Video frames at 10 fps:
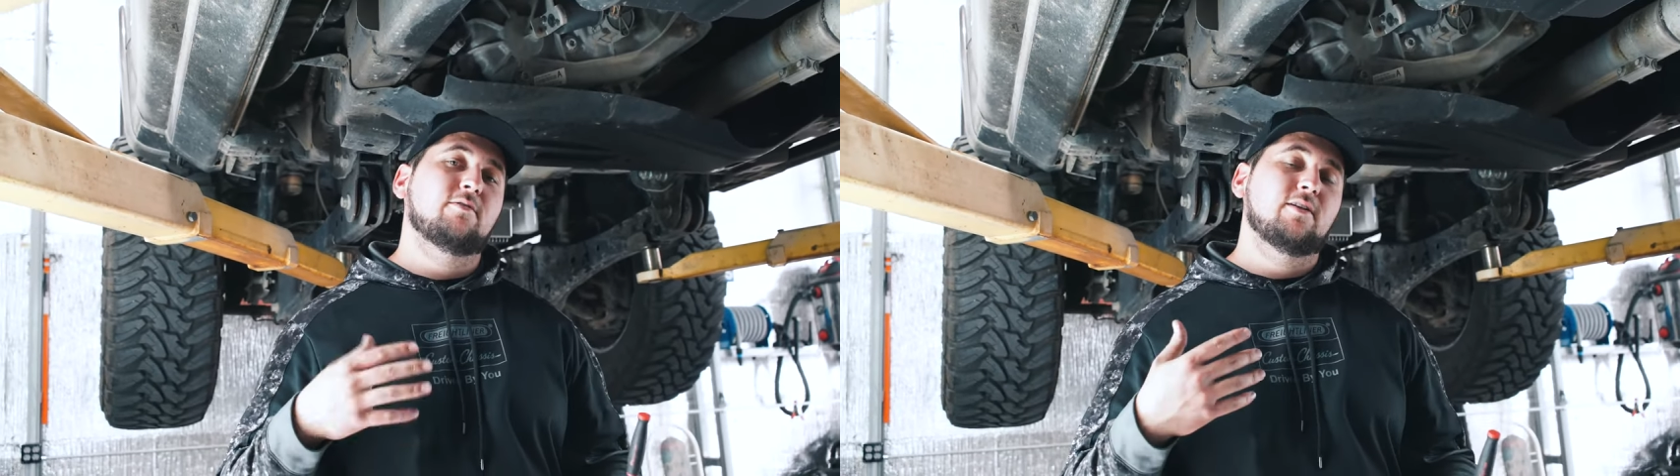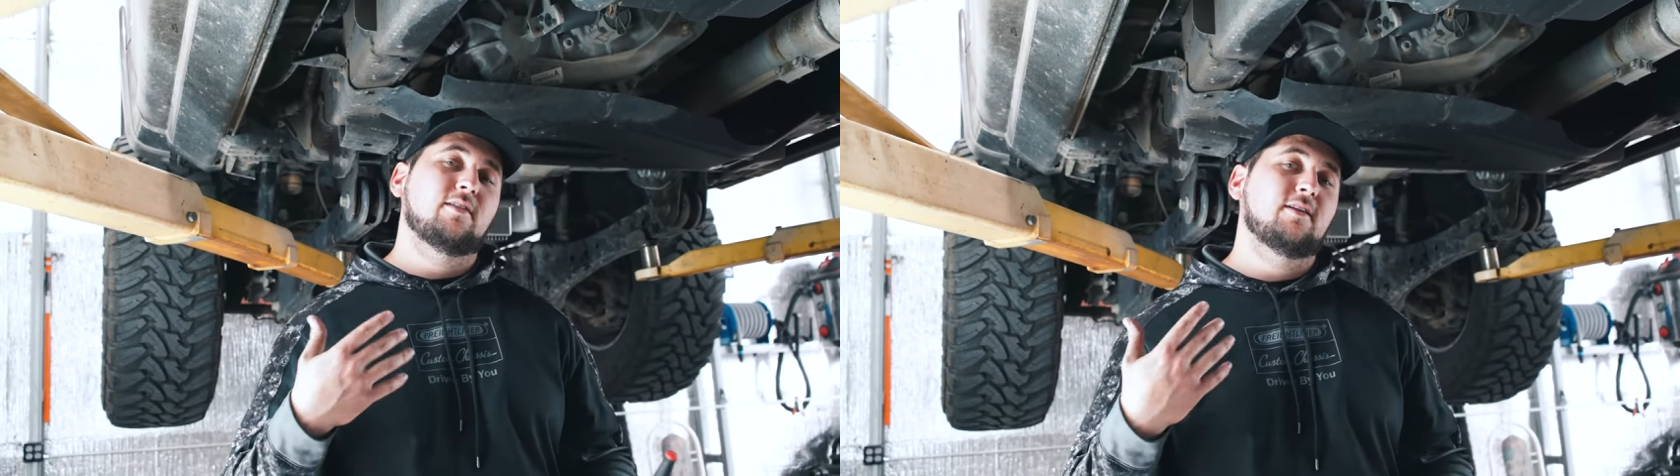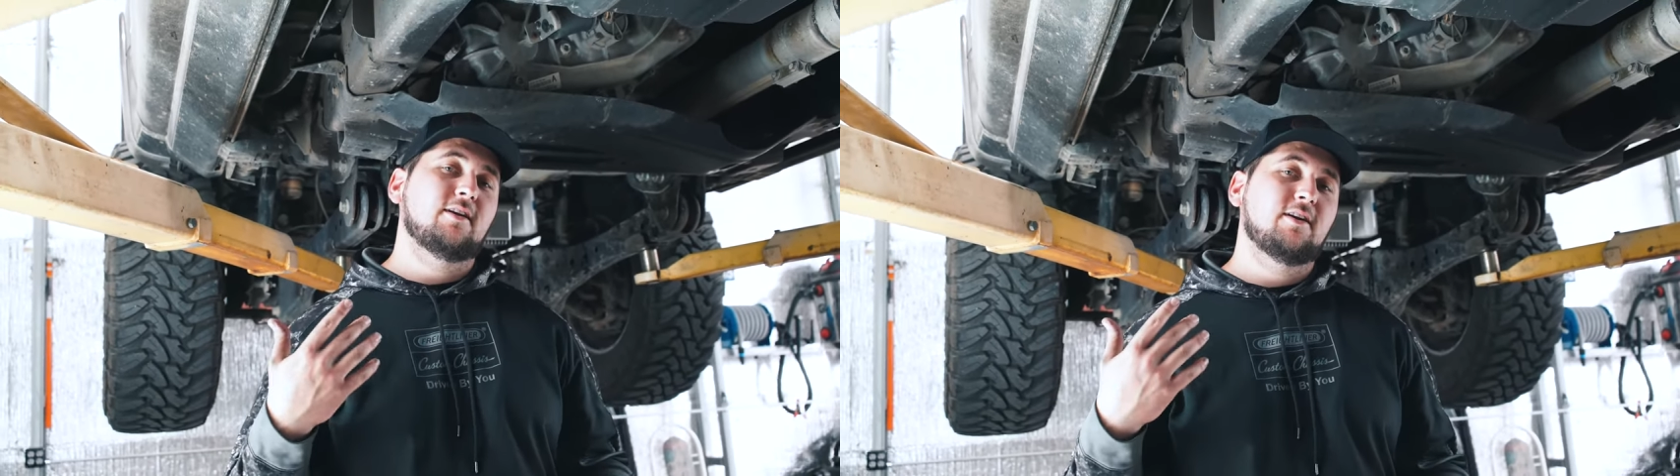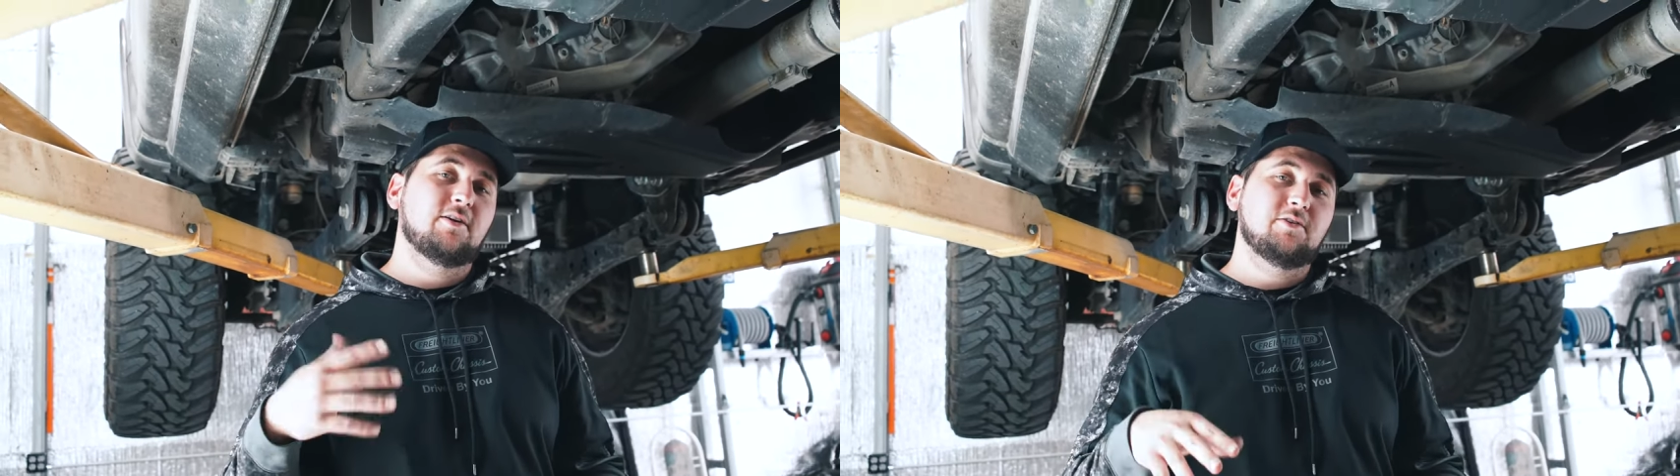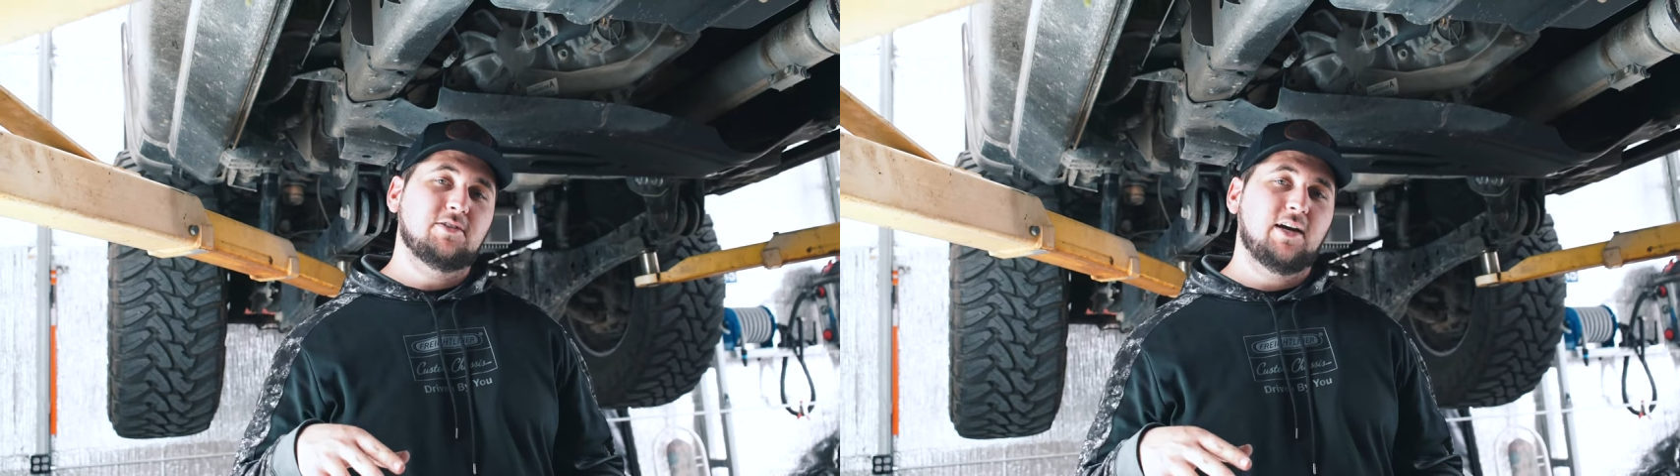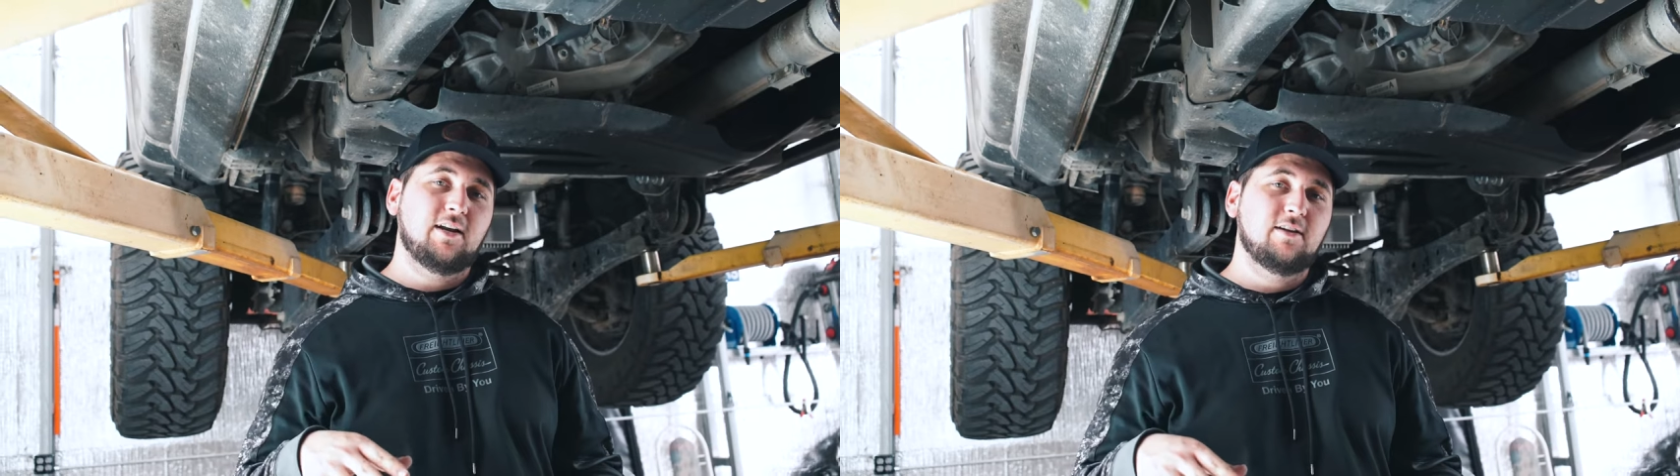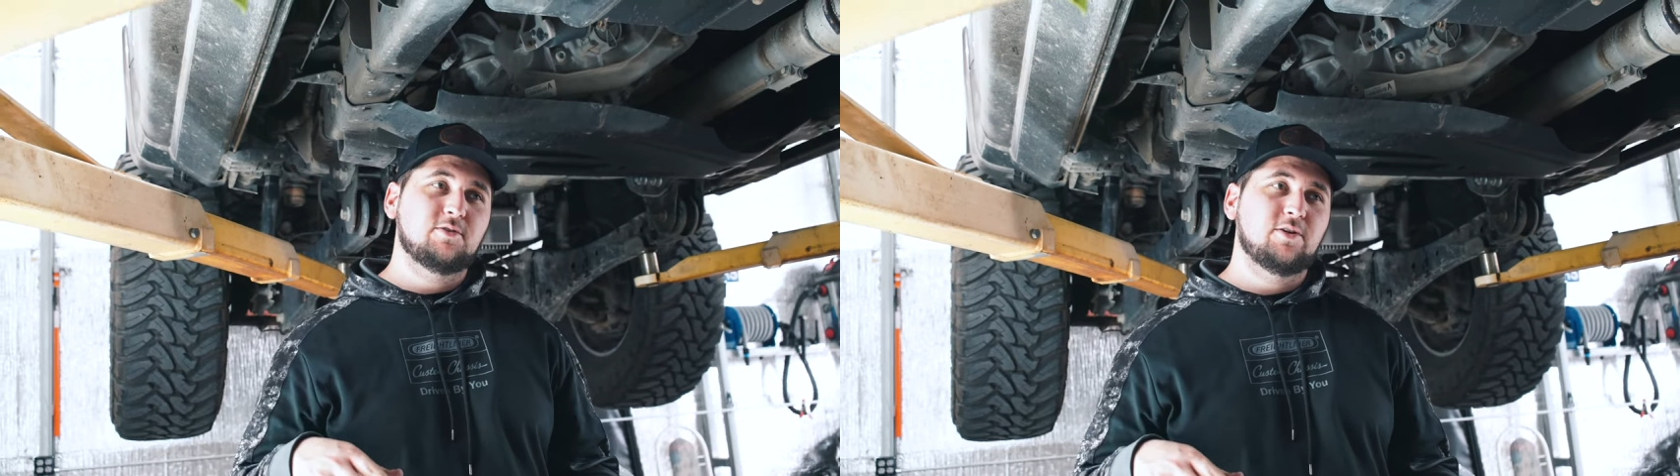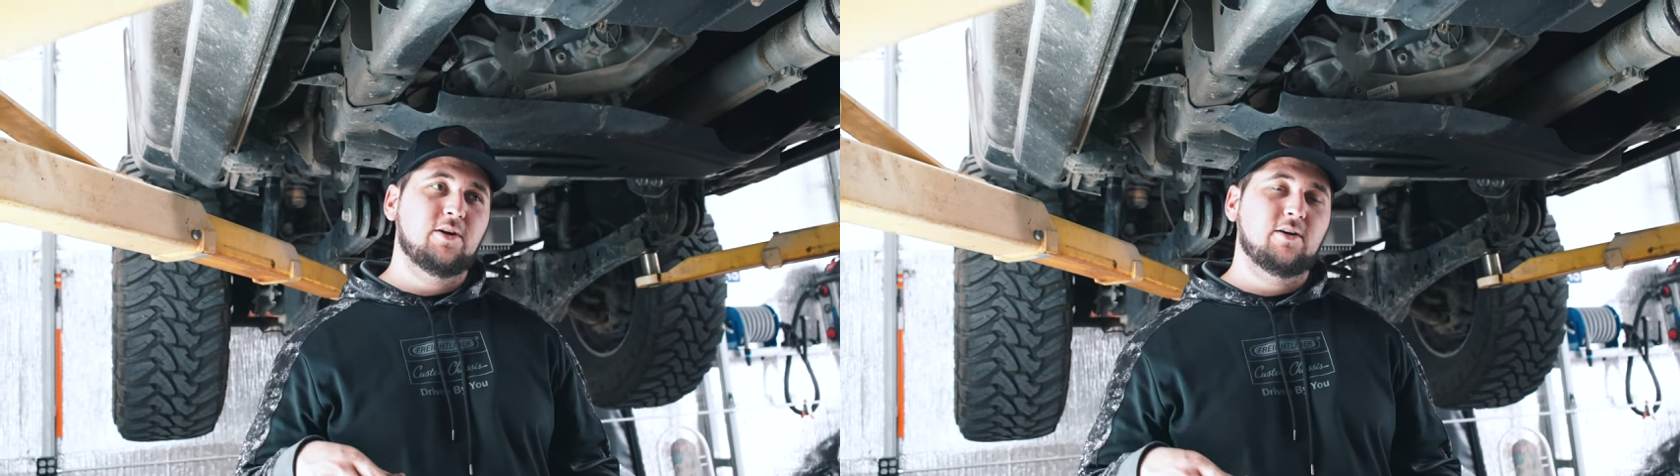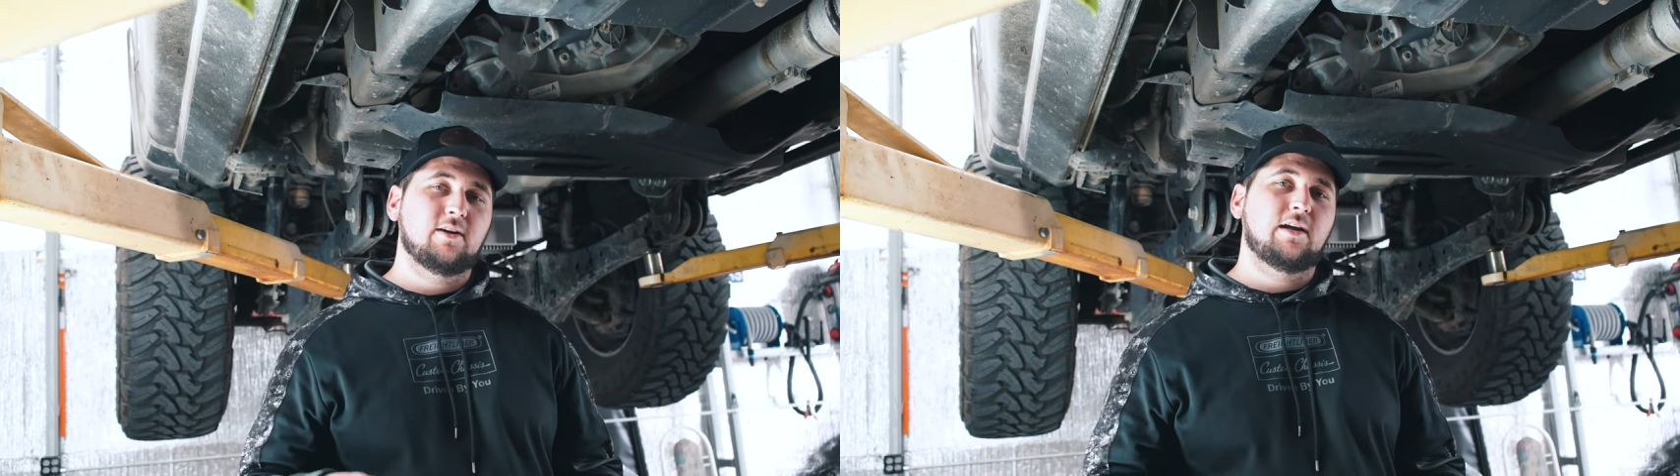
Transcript: with the underside of the truck.